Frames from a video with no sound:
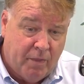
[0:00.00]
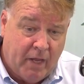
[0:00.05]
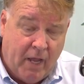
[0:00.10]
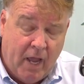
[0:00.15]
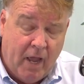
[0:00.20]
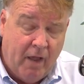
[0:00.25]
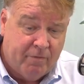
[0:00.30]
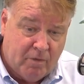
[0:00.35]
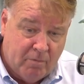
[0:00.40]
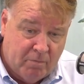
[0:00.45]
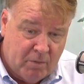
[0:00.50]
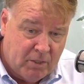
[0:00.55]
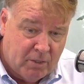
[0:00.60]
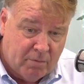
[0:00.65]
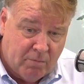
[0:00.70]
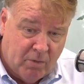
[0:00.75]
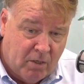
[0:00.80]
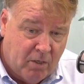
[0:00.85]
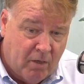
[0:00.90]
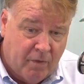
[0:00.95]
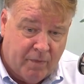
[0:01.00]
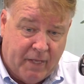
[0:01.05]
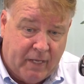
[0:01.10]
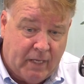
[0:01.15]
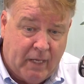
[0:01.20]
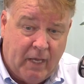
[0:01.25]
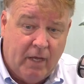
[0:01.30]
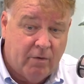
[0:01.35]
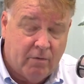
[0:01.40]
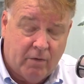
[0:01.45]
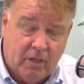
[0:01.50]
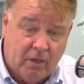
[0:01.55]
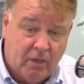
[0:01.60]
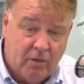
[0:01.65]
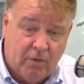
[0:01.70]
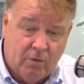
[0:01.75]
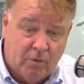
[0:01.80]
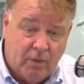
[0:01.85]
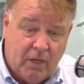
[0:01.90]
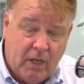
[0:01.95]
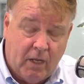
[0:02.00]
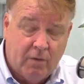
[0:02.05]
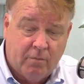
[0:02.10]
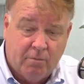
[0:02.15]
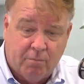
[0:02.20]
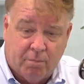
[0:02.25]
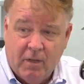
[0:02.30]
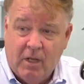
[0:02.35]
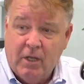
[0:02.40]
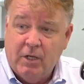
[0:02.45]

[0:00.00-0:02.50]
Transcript: They have to be small. You can't